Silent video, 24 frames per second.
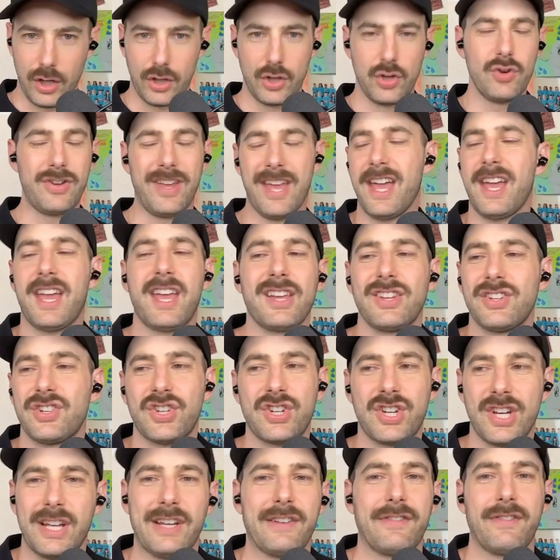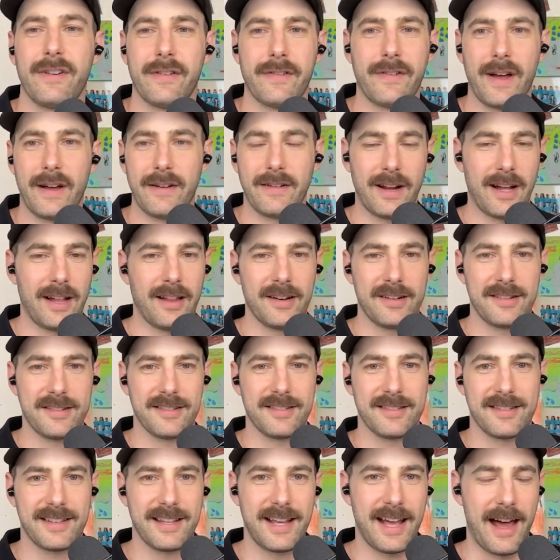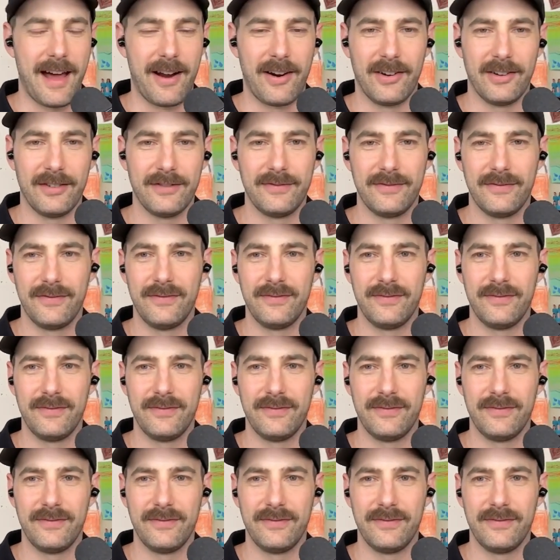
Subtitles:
You can't get shit for $5 in Seattle.